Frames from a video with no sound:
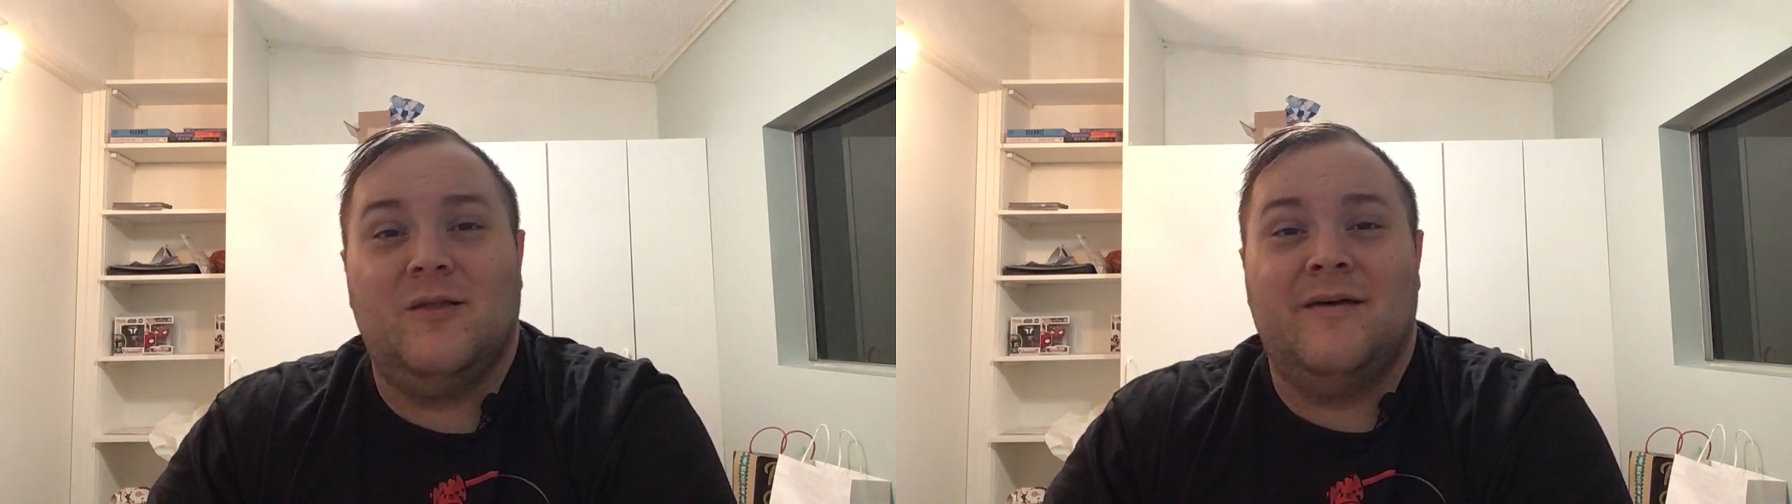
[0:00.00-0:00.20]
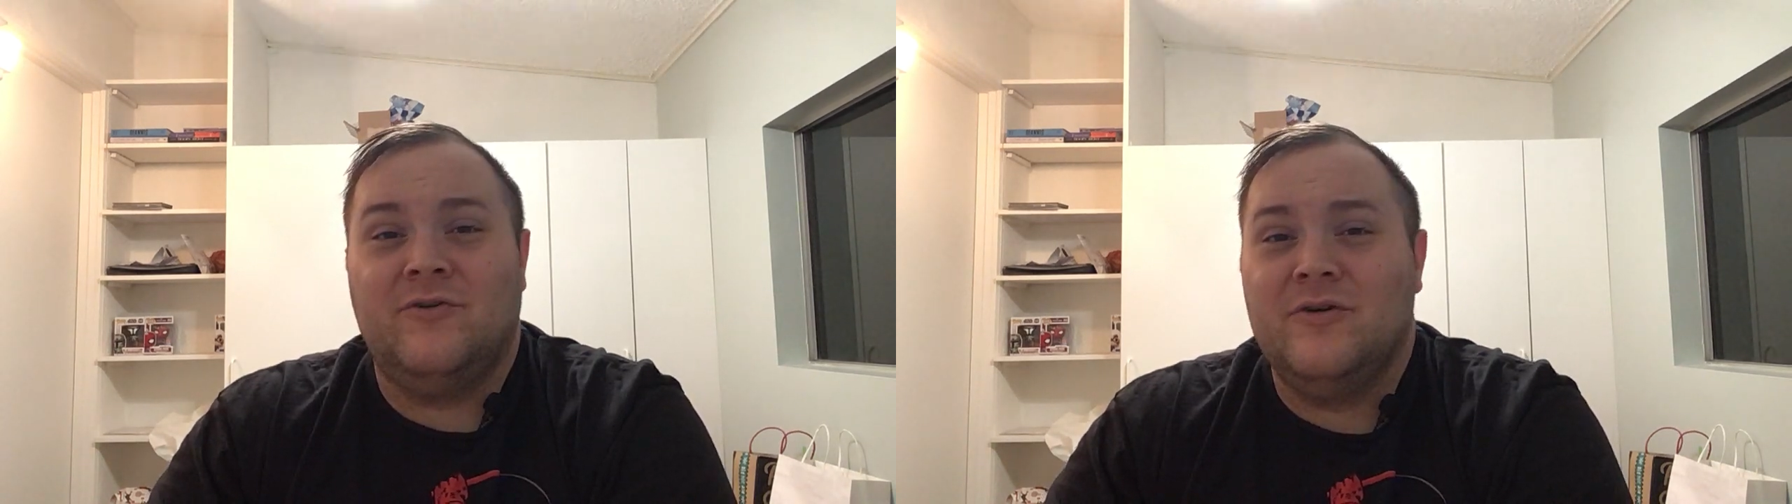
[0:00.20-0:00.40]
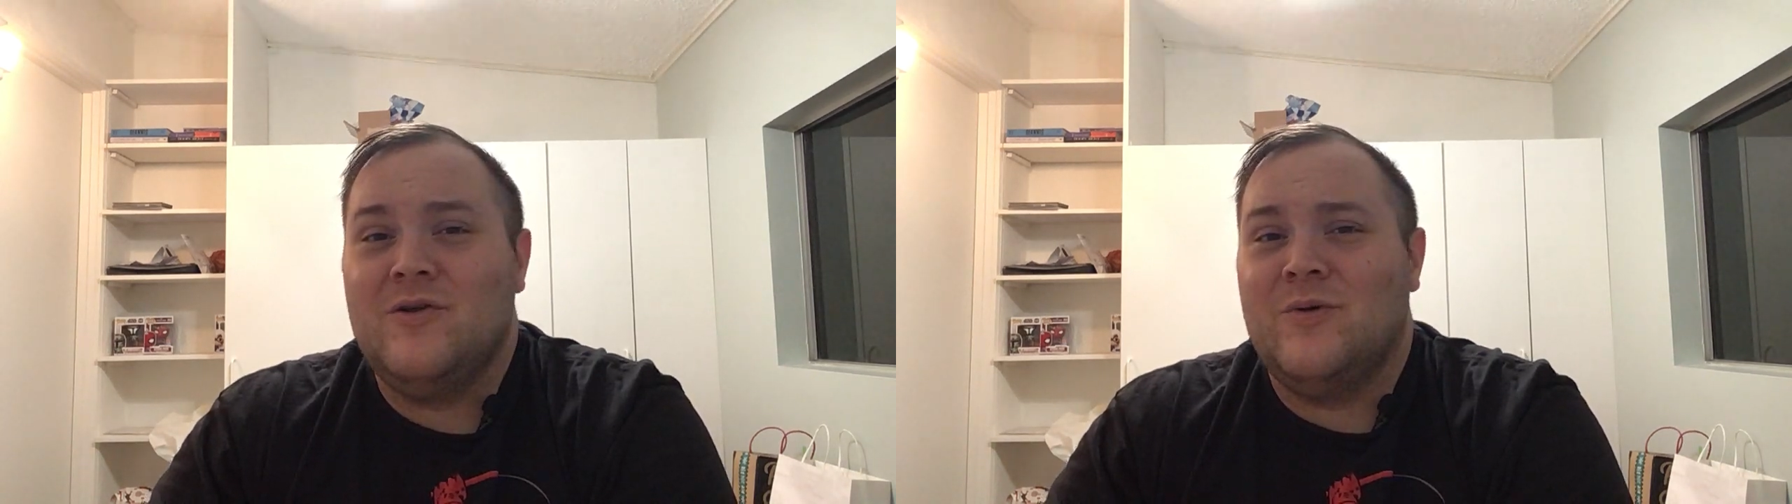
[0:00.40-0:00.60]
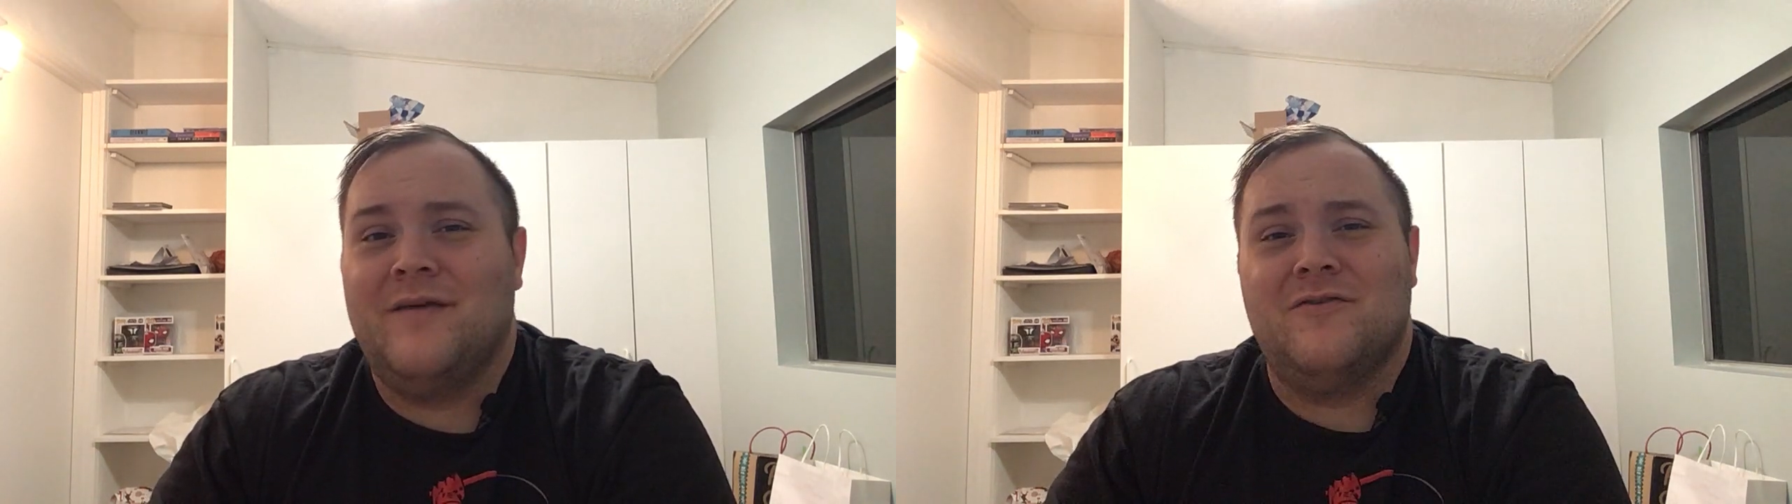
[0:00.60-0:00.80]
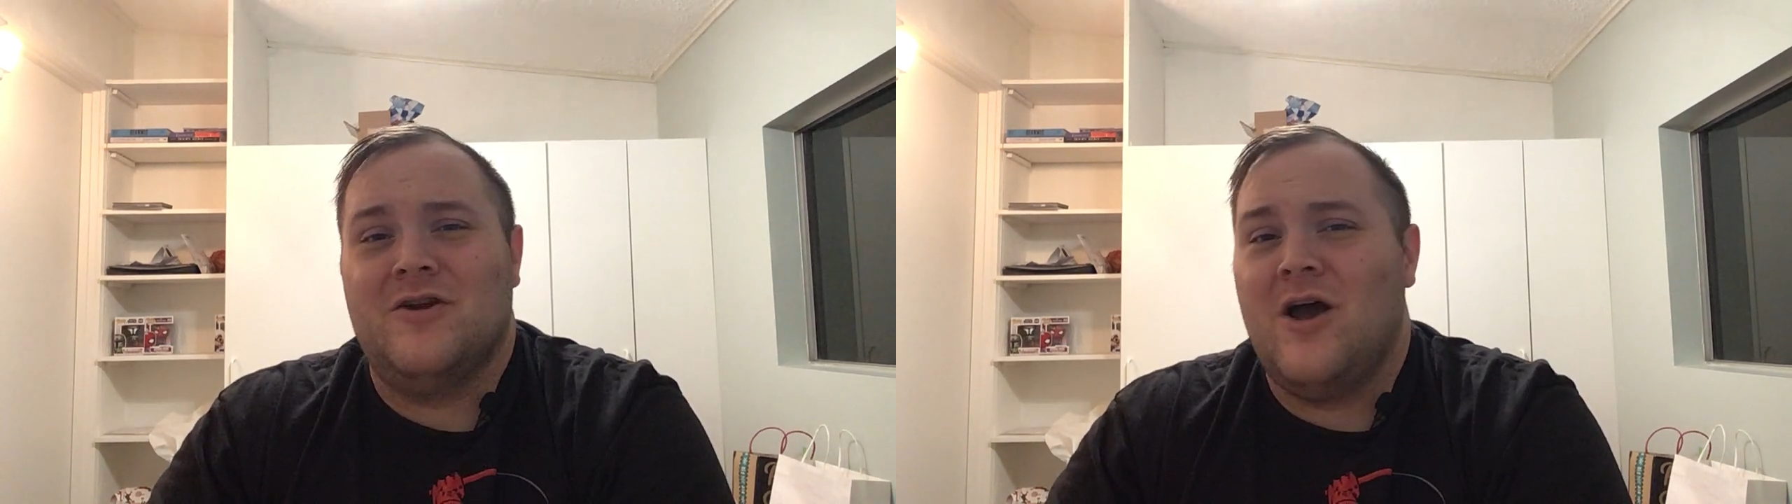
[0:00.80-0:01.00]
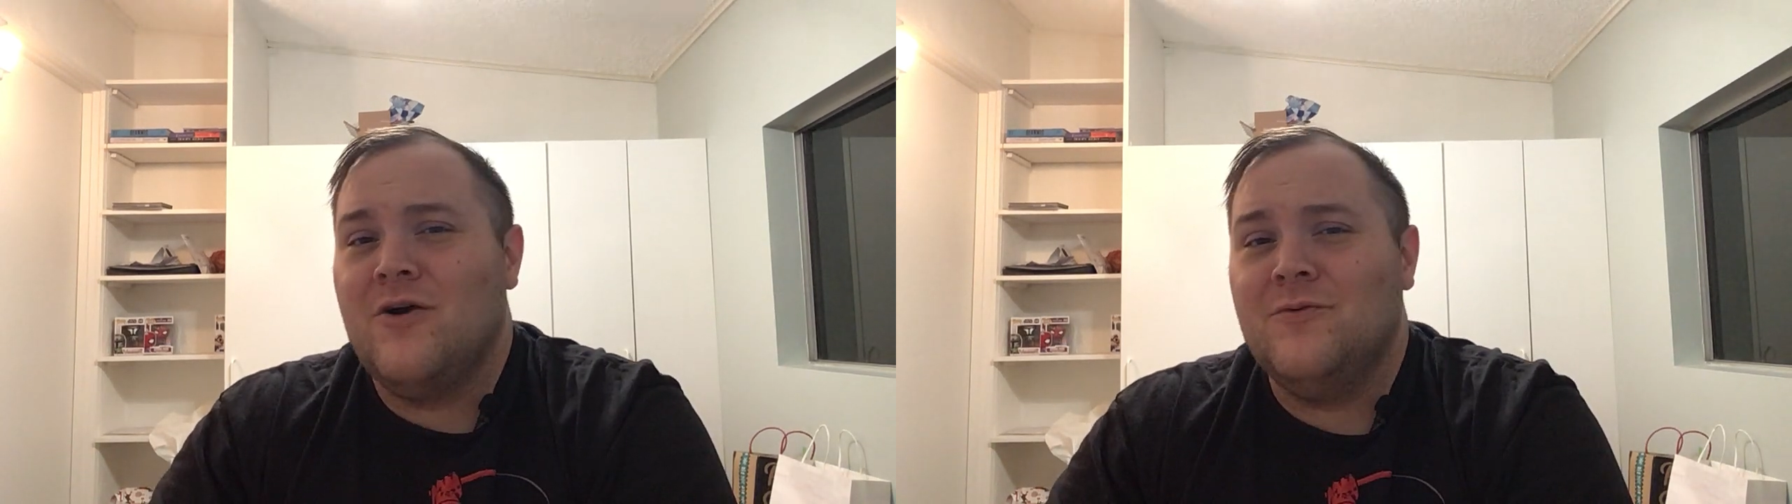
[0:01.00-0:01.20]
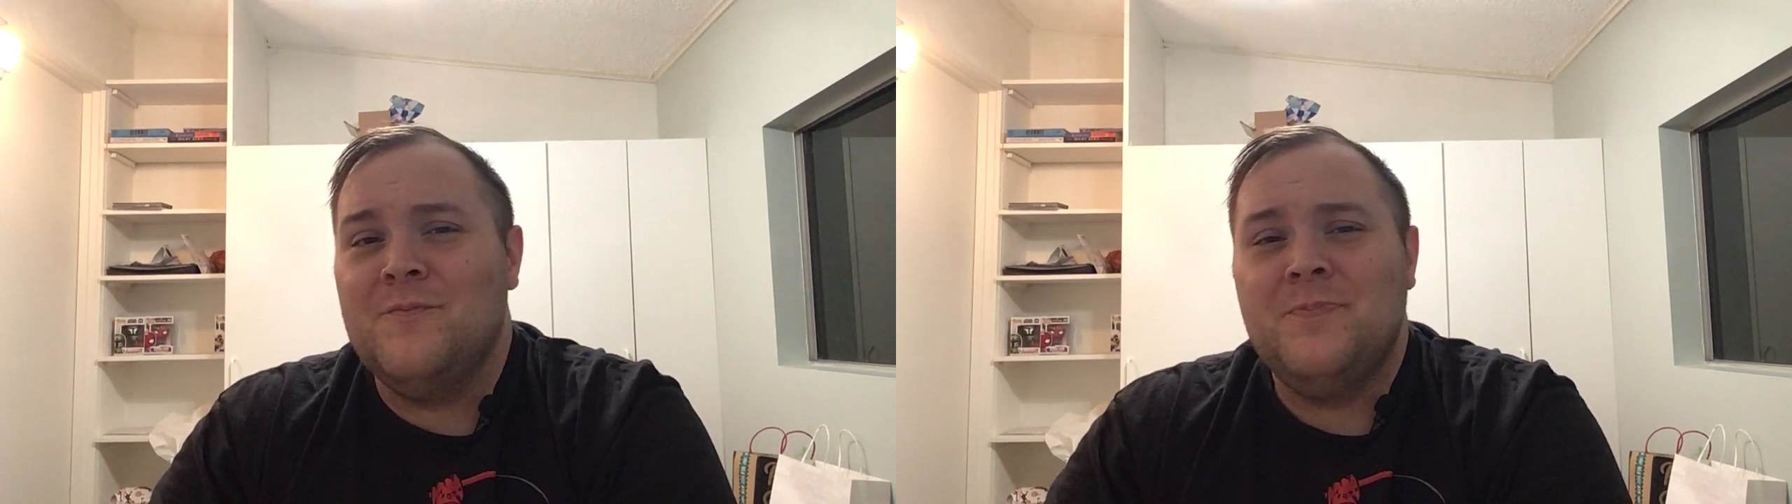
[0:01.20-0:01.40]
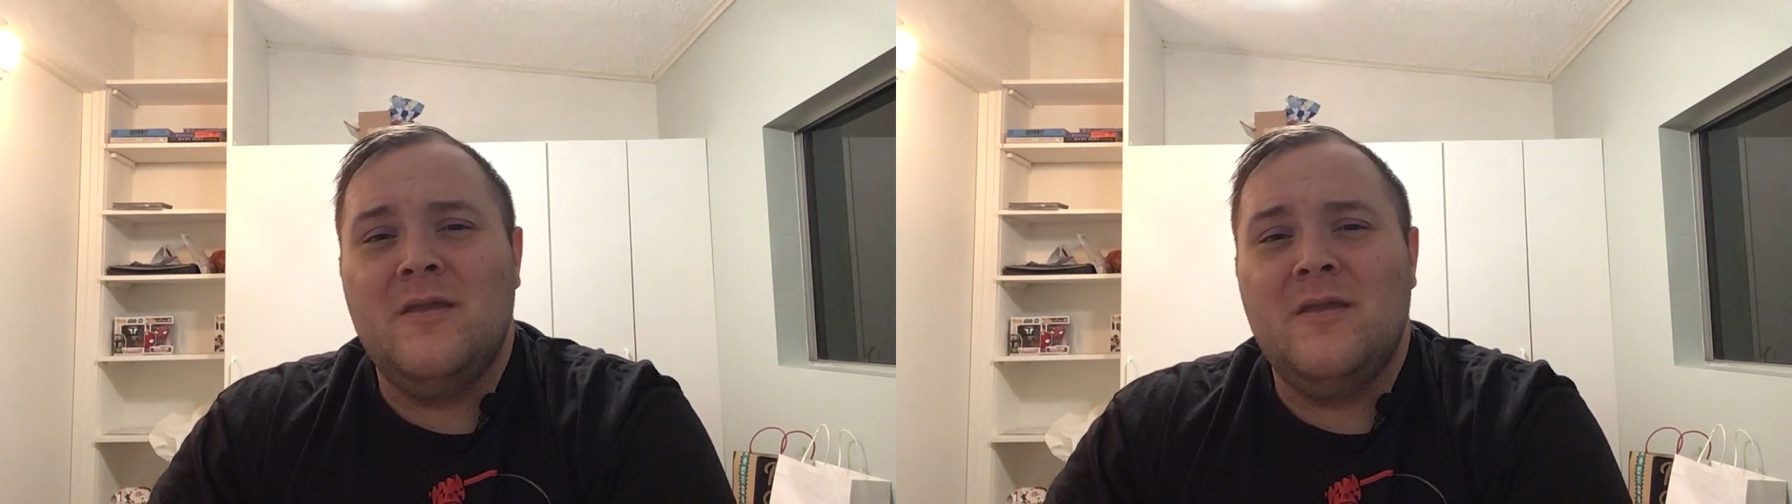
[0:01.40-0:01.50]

level. You never know.